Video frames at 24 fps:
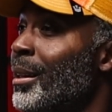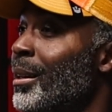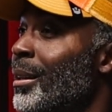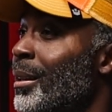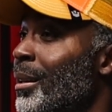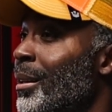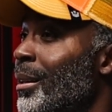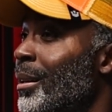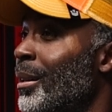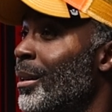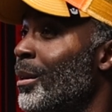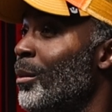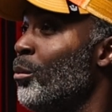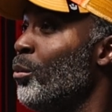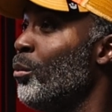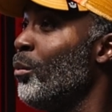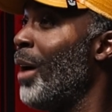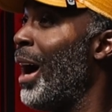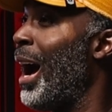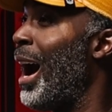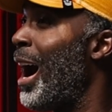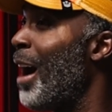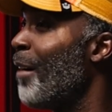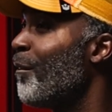
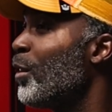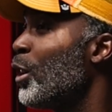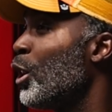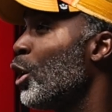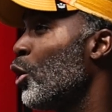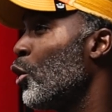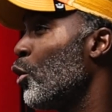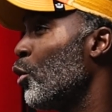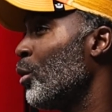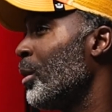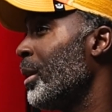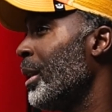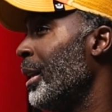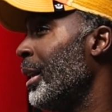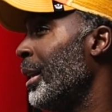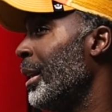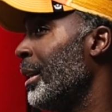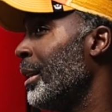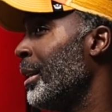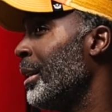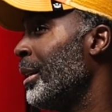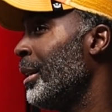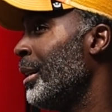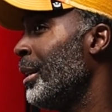I've learned
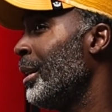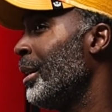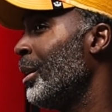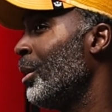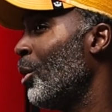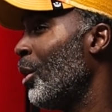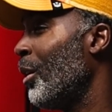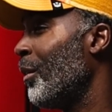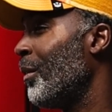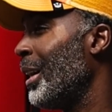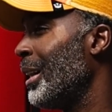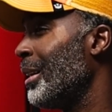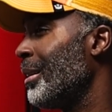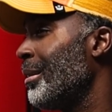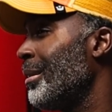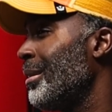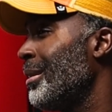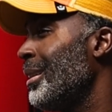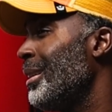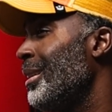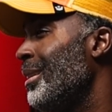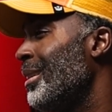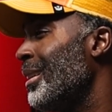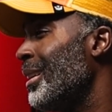that, or I've
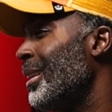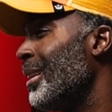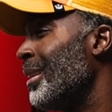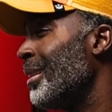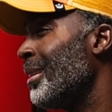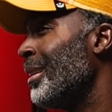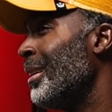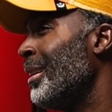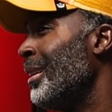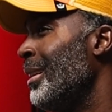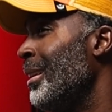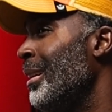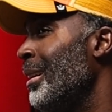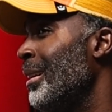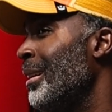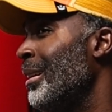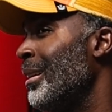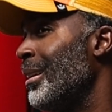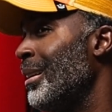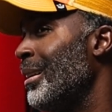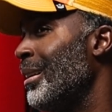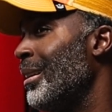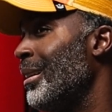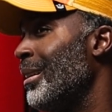seen that
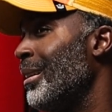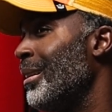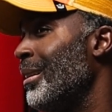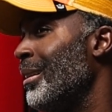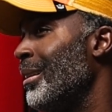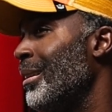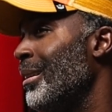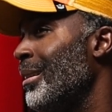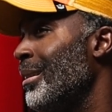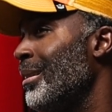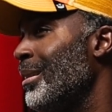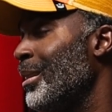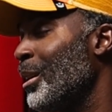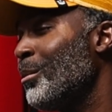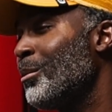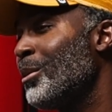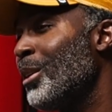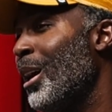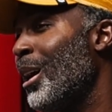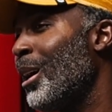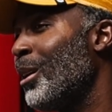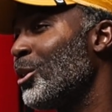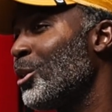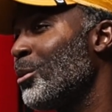
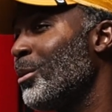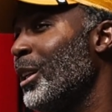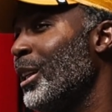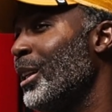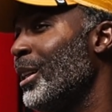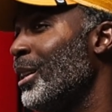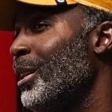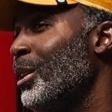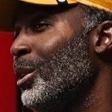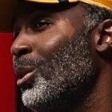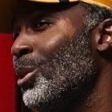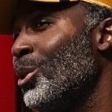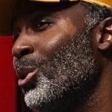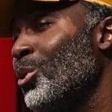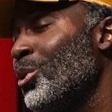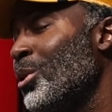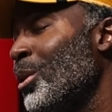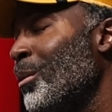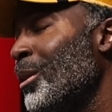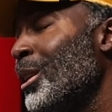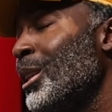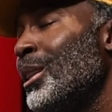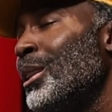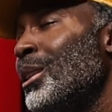sometimes, man, you know,
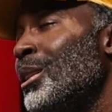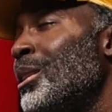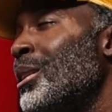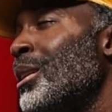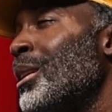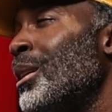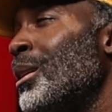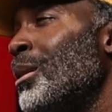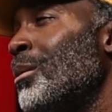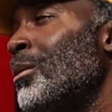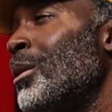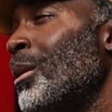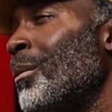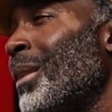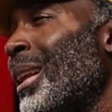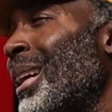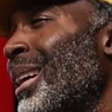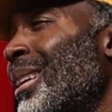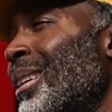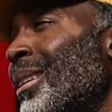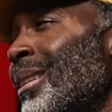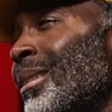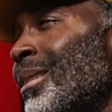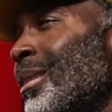some of these gyms,
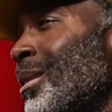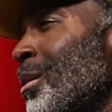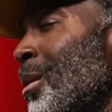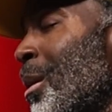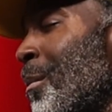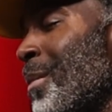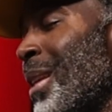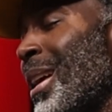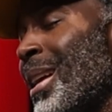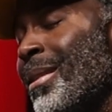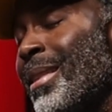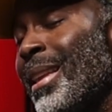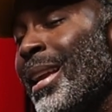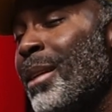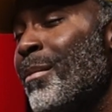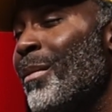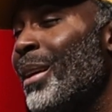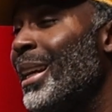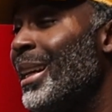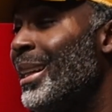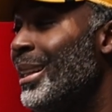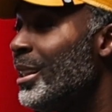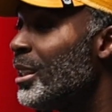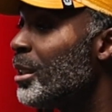I'm not
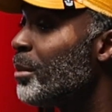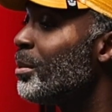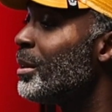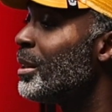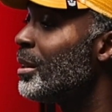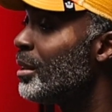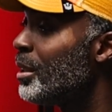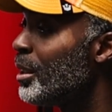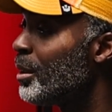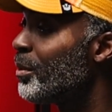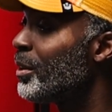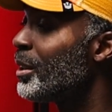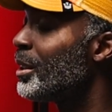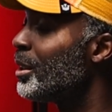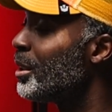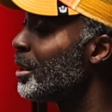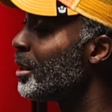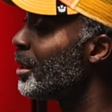naming any specific